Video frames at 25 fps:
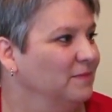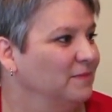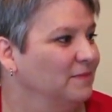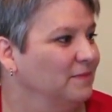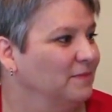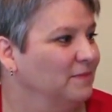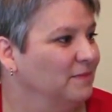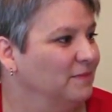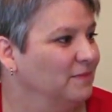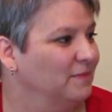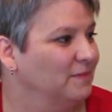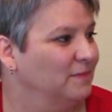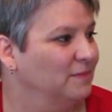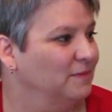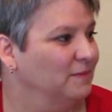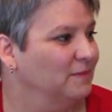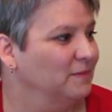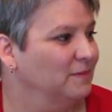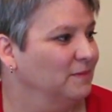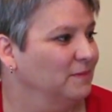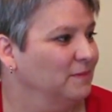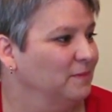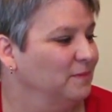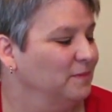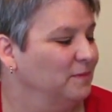
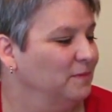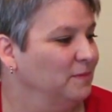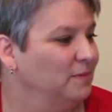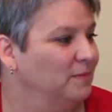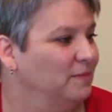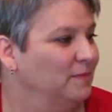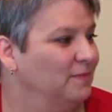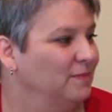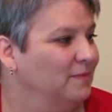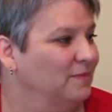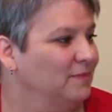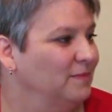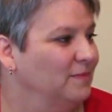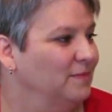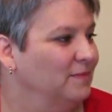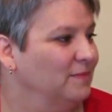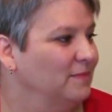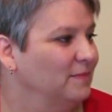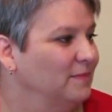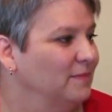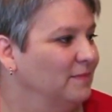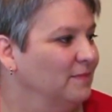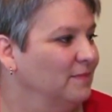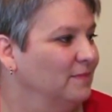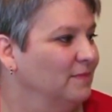
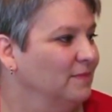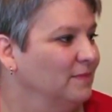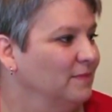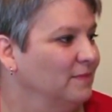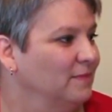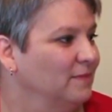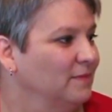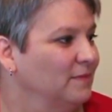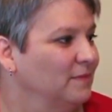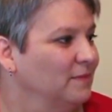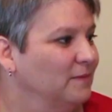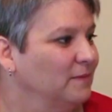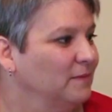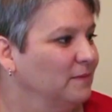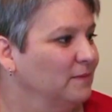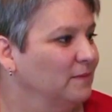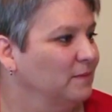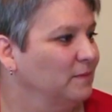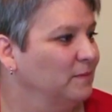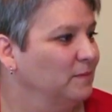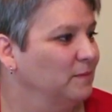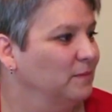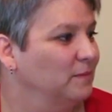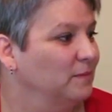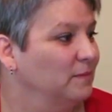
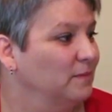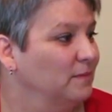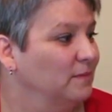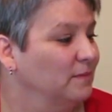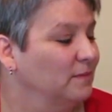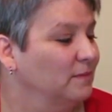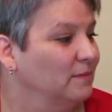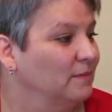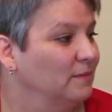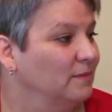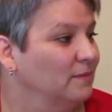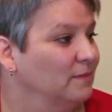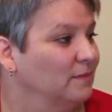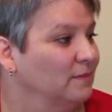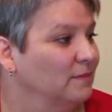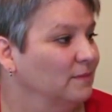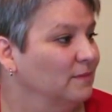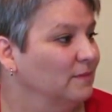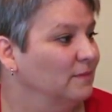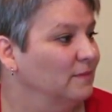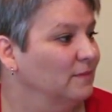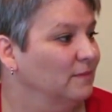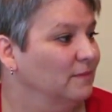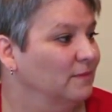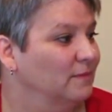
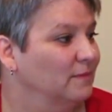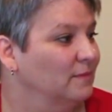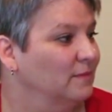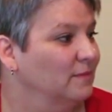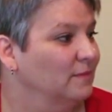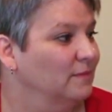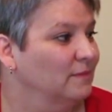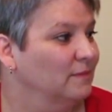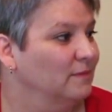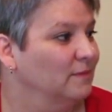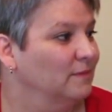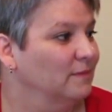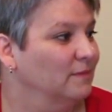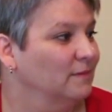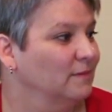(silent)